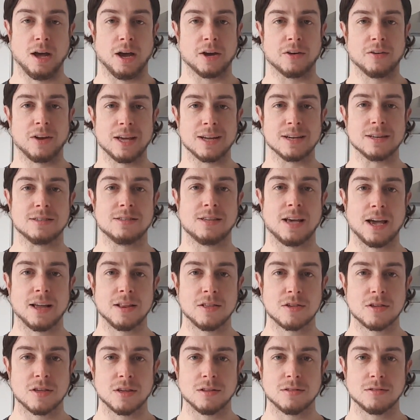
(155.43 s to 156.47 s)
great
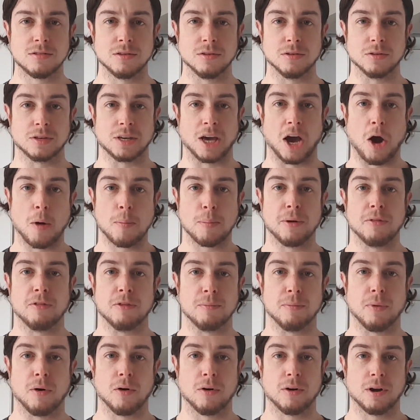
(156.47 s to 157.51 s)
intention to get up in the
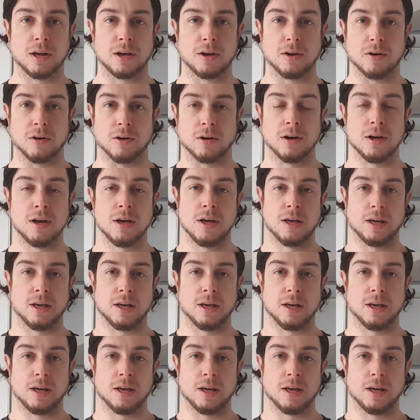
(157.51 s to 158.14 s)
morning, or